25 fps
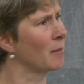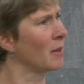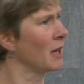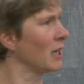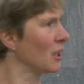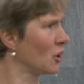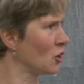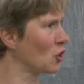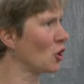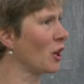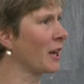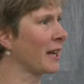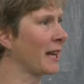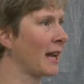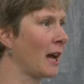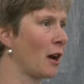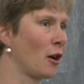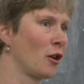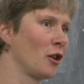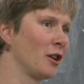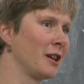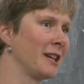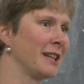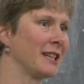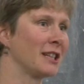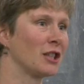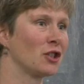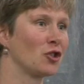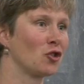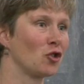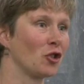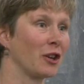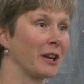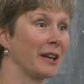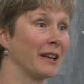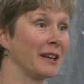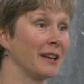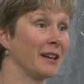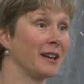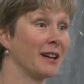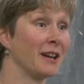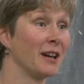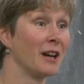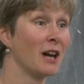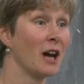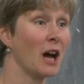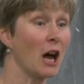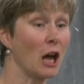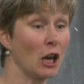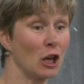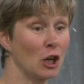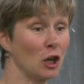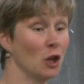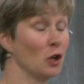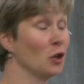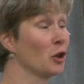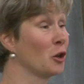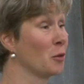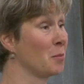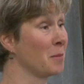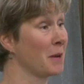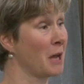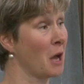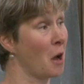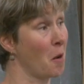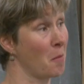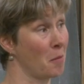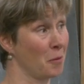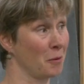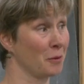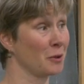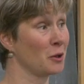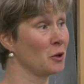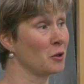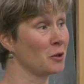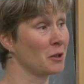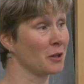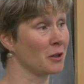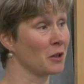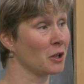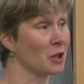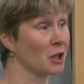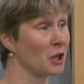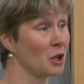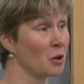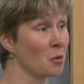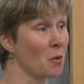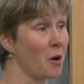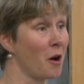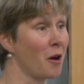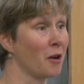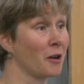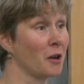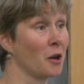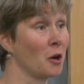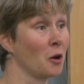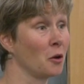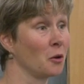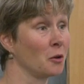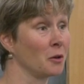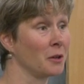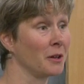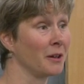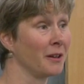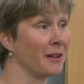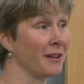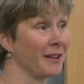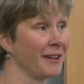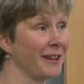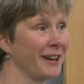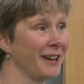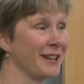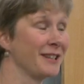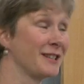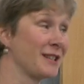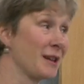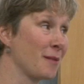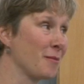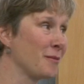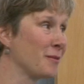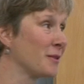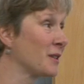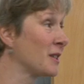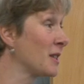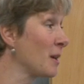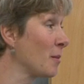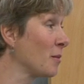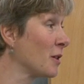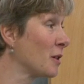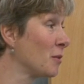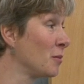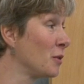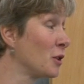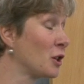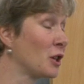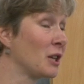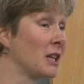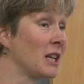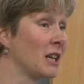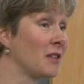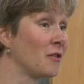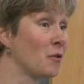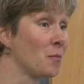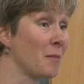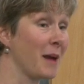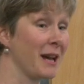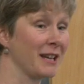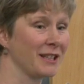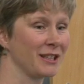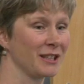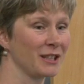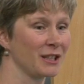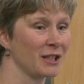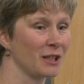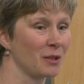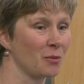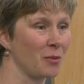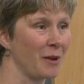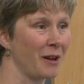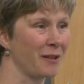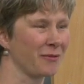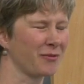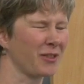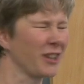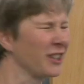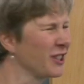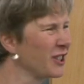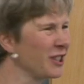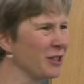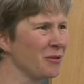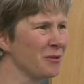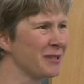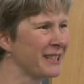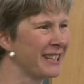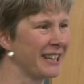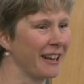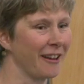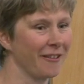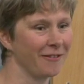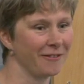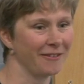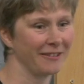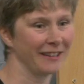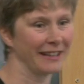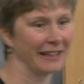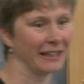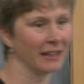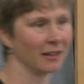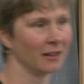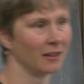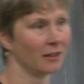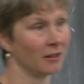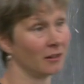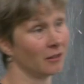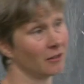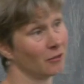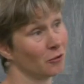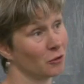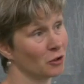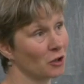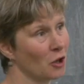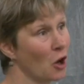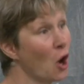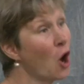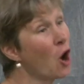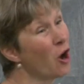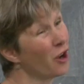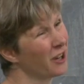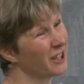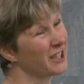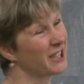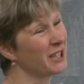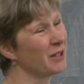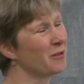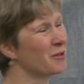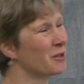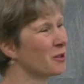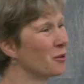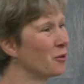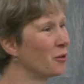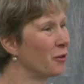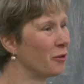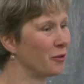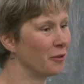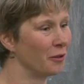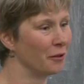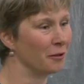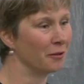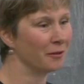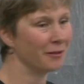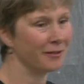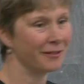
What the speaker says: Let's check out her history and look me up using the QR code. And some of them you can leave a message as well. She was lovely. Or she was awful.